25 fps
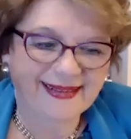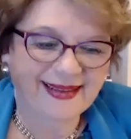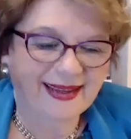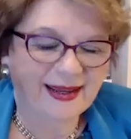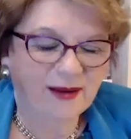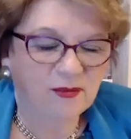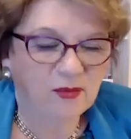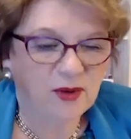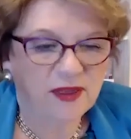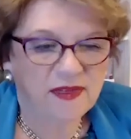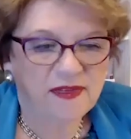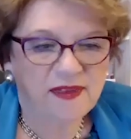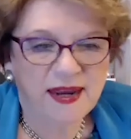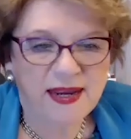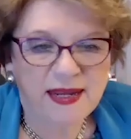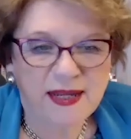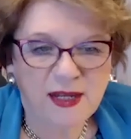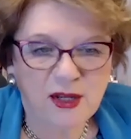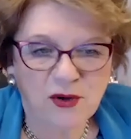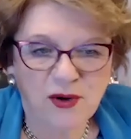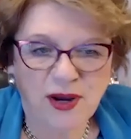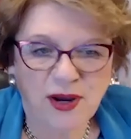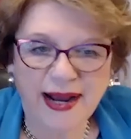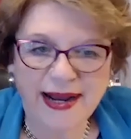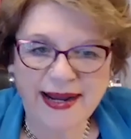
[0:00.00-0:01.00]
Well, thank
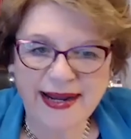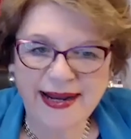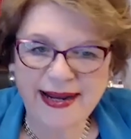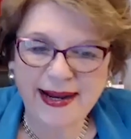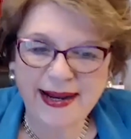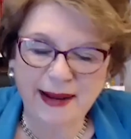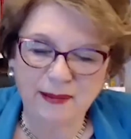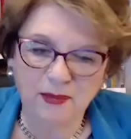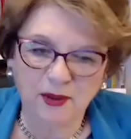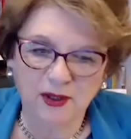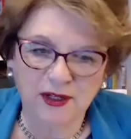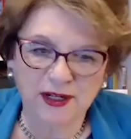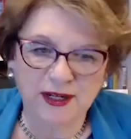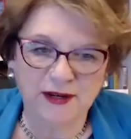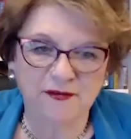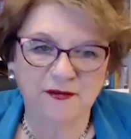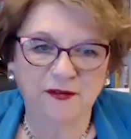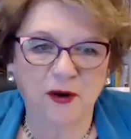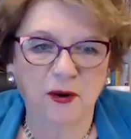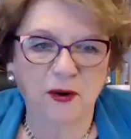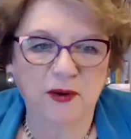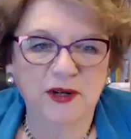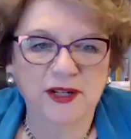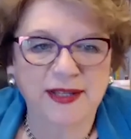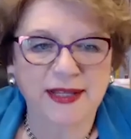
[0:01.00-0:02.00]
you, Heidi. I'm looking
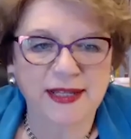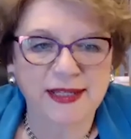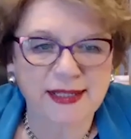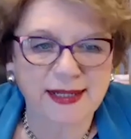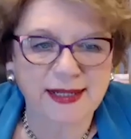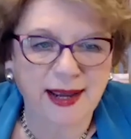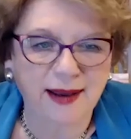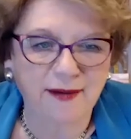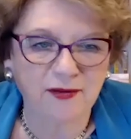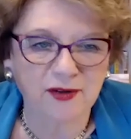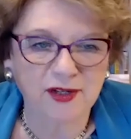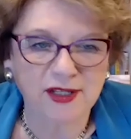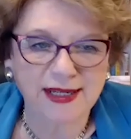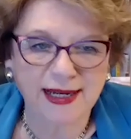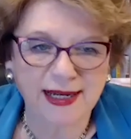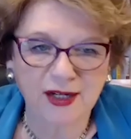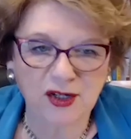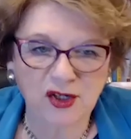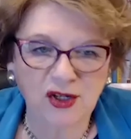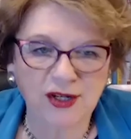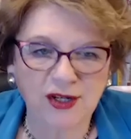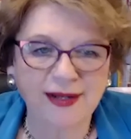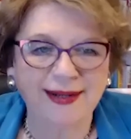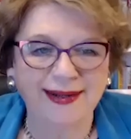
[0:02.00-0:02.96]
forward to this conversation.